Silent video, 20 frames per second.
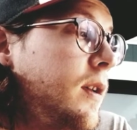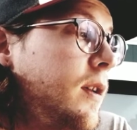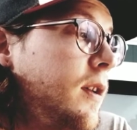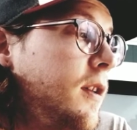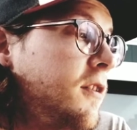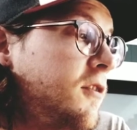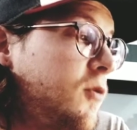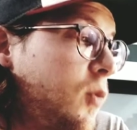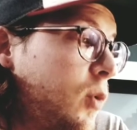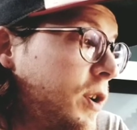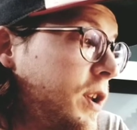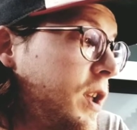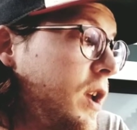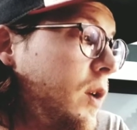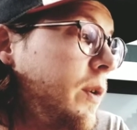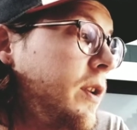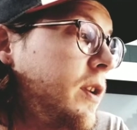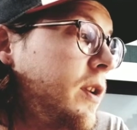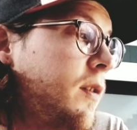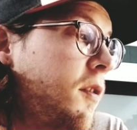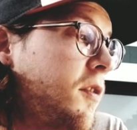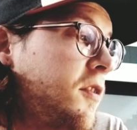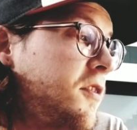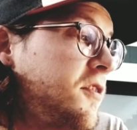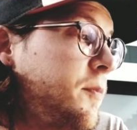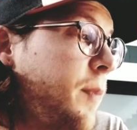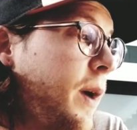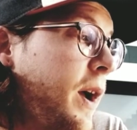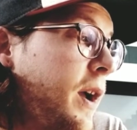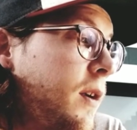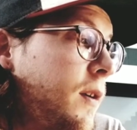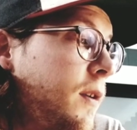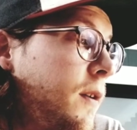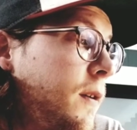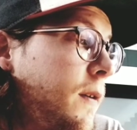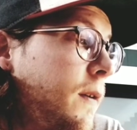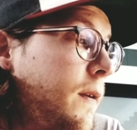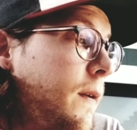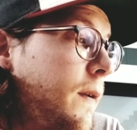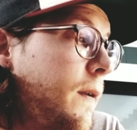is working when you're inspired.
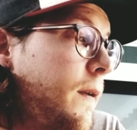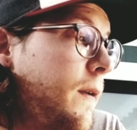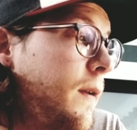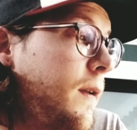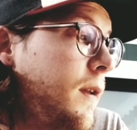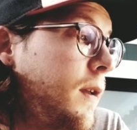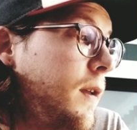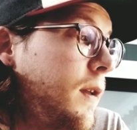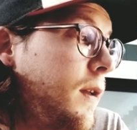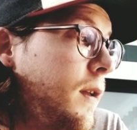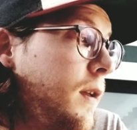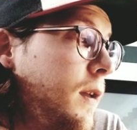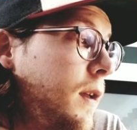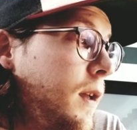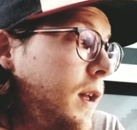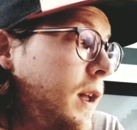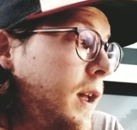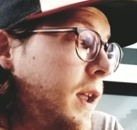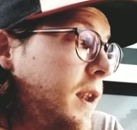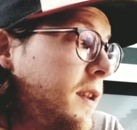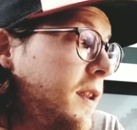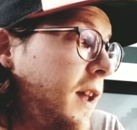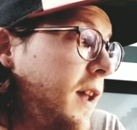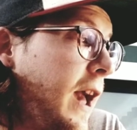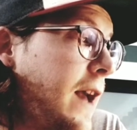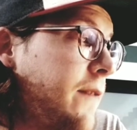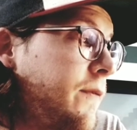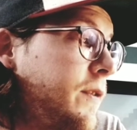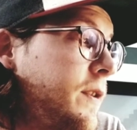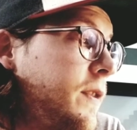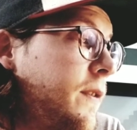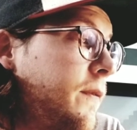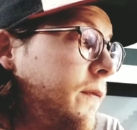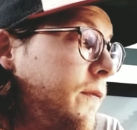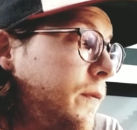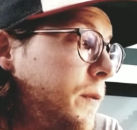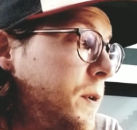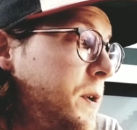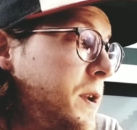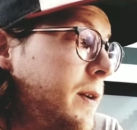And having the
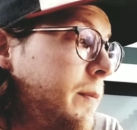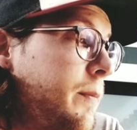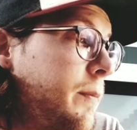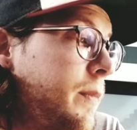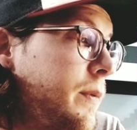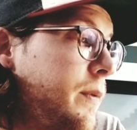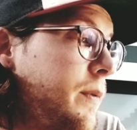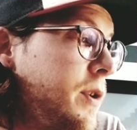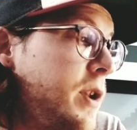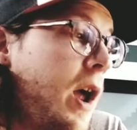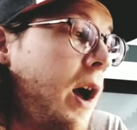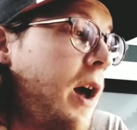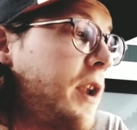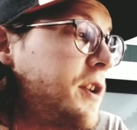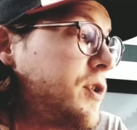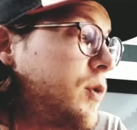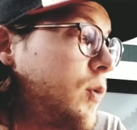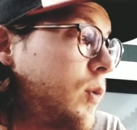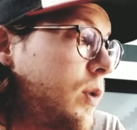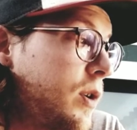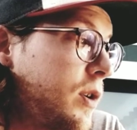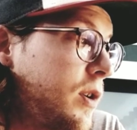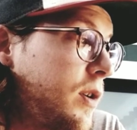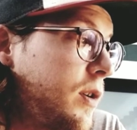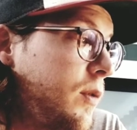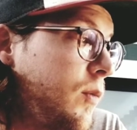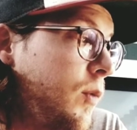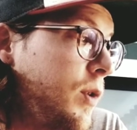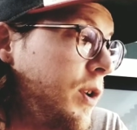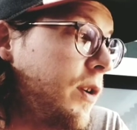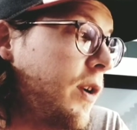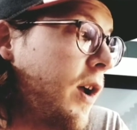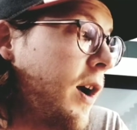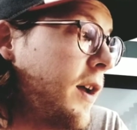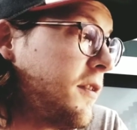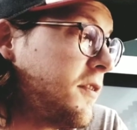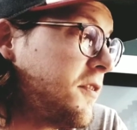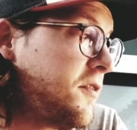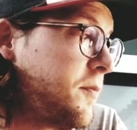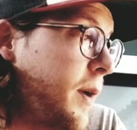freedom not to work when you're not
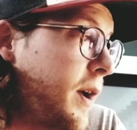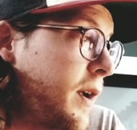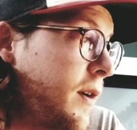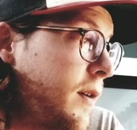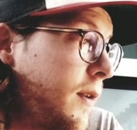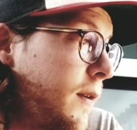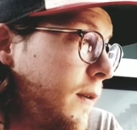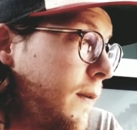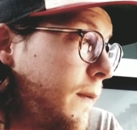inspired.